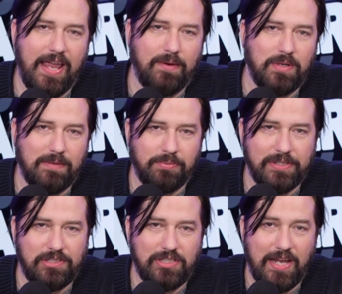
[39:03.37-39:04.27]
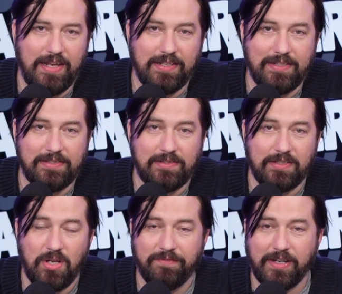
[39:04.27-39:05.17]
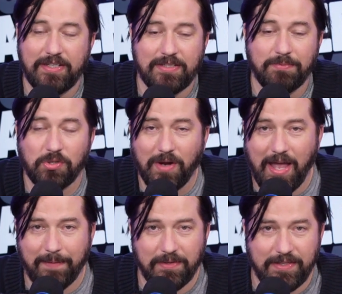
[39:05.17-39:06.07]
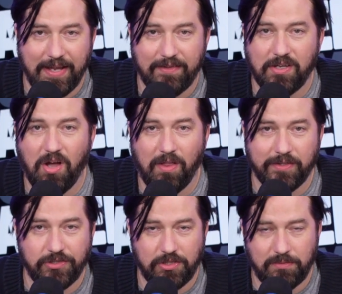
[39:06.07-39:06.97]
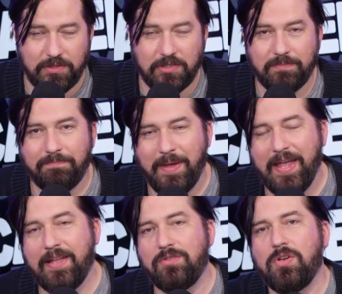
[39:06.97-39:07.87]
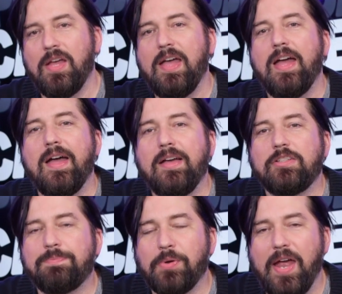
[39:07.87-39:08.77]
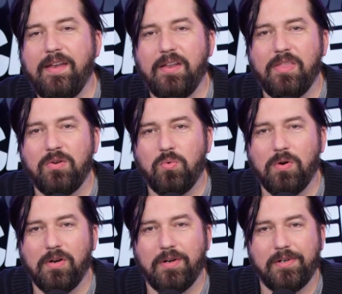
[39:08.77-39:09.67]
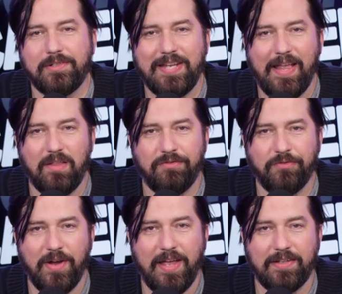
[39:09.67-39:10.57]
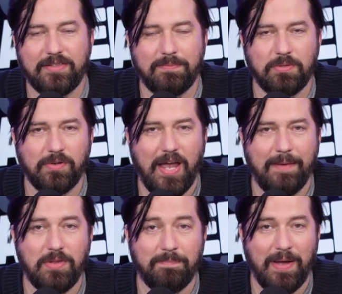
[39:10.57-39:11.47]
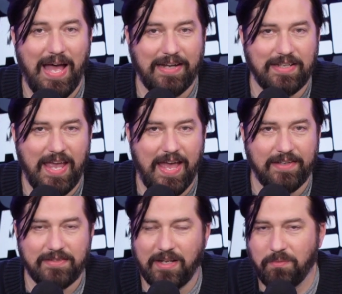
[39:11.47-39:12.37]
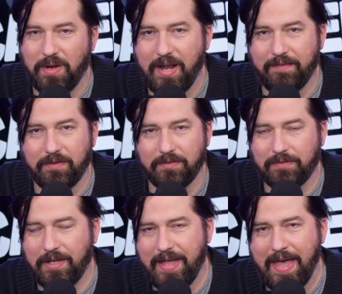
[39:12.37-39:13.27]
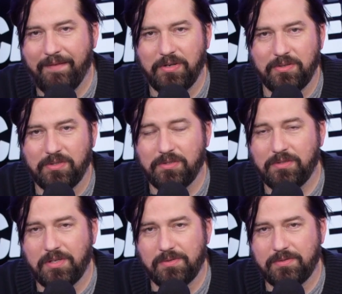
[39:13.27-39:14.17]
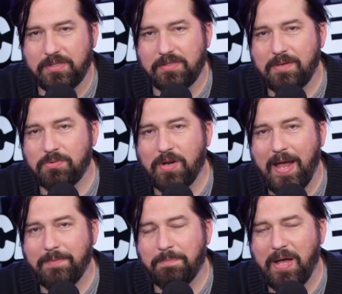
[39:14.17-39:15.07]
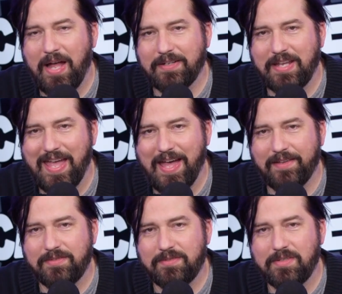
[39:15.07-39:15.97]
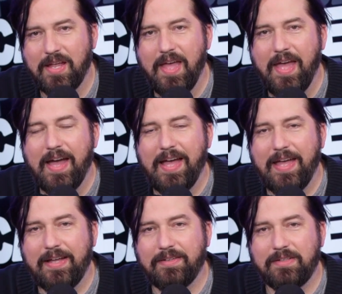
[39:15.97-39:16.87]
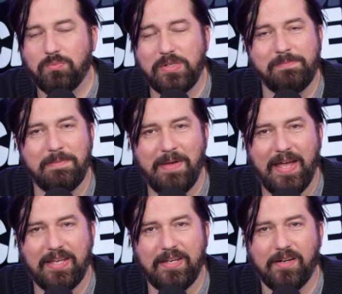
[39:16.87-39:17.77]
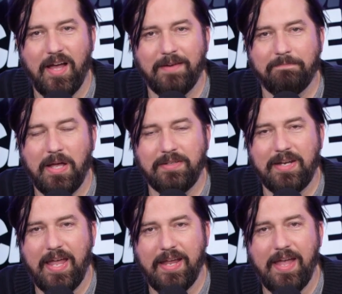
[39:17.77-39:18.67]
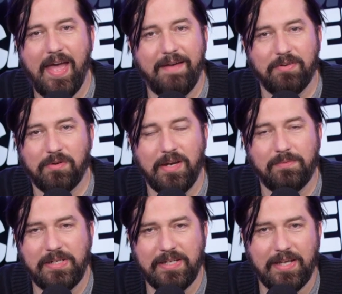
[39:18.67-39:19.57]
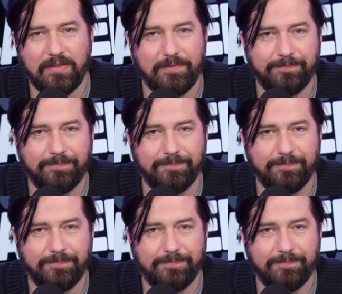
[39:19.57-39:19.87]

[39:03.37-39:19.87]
We appreciate you listening. Don't forget to subscribe to the Daily Caller's YouTube page. Spread the word. Tell a friend. Subscribe to the podcast on whatever avenue you use to subscribe to podcasts. And we'll be back here on Monday. Have a great weekend.